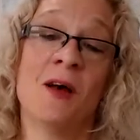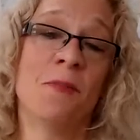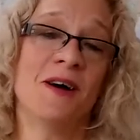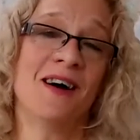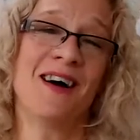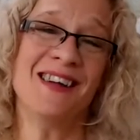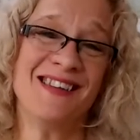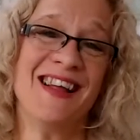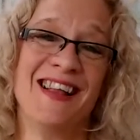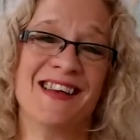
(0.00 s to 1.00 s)
But
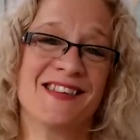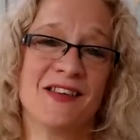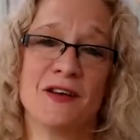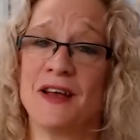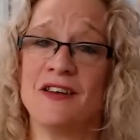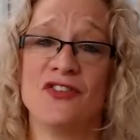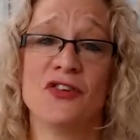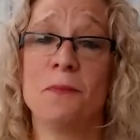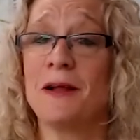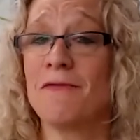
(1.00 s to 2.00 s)
ideally, a survey
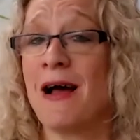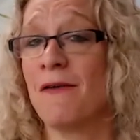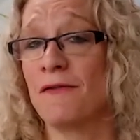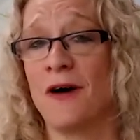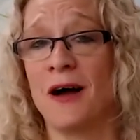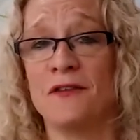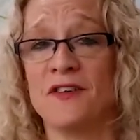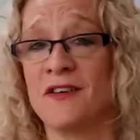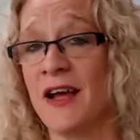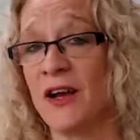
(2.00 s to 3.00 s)
should be around 5
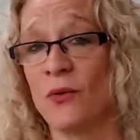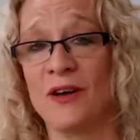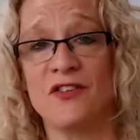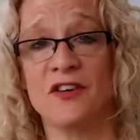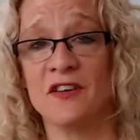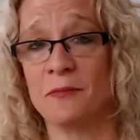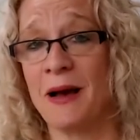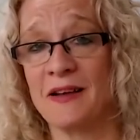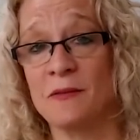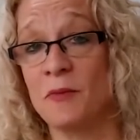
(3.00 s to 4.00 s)
to 10 questions
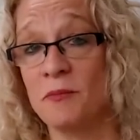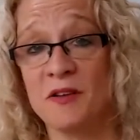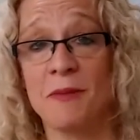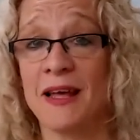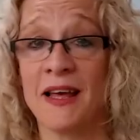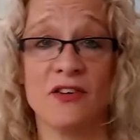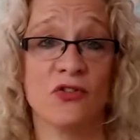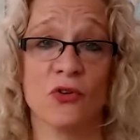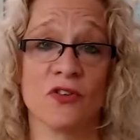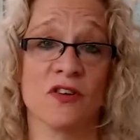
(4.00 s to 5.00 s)
maximum to make it
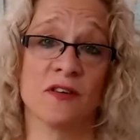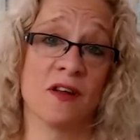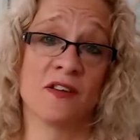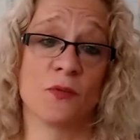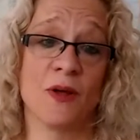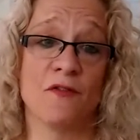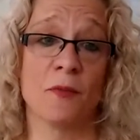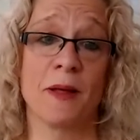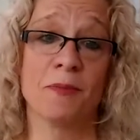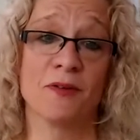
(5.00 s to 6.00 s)
short and sweet
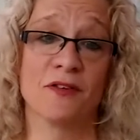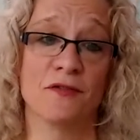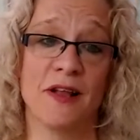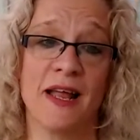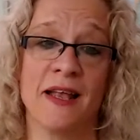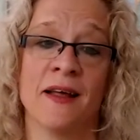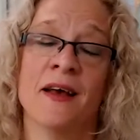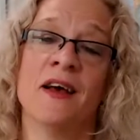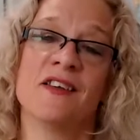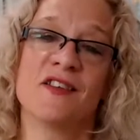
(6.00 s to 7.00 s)
for people to fill in.
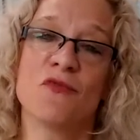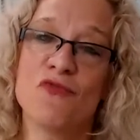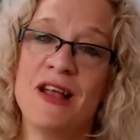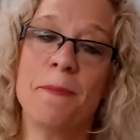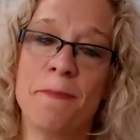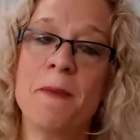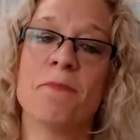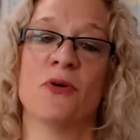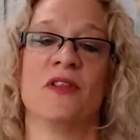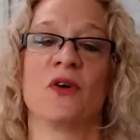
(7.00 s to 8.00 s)
So really
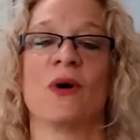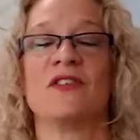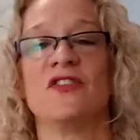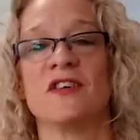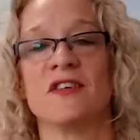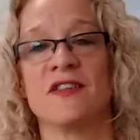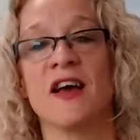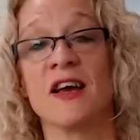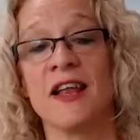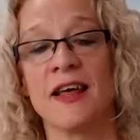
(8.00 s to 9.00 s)
pinpoint the questions
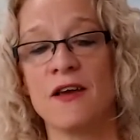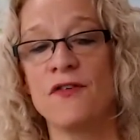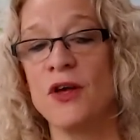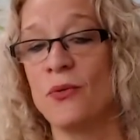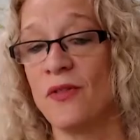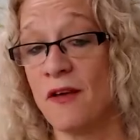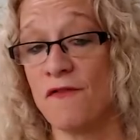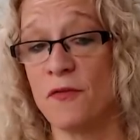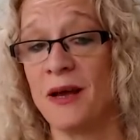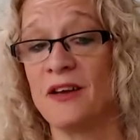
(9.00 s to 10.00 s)
that are going to give you the
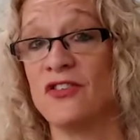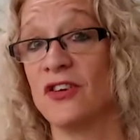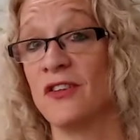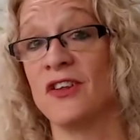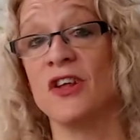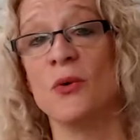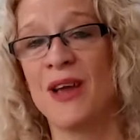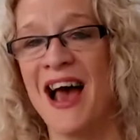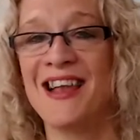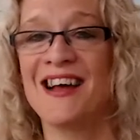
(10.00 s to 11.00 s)
information that you
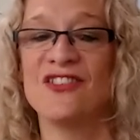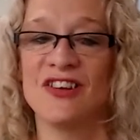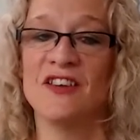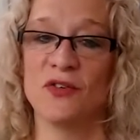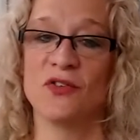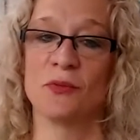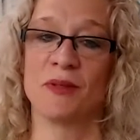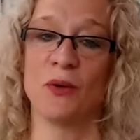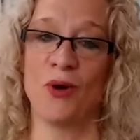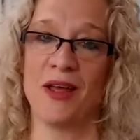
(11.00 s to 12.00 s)
can actually do
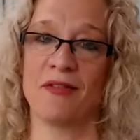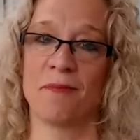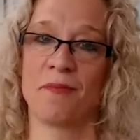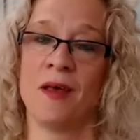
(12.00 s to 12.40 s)
something with.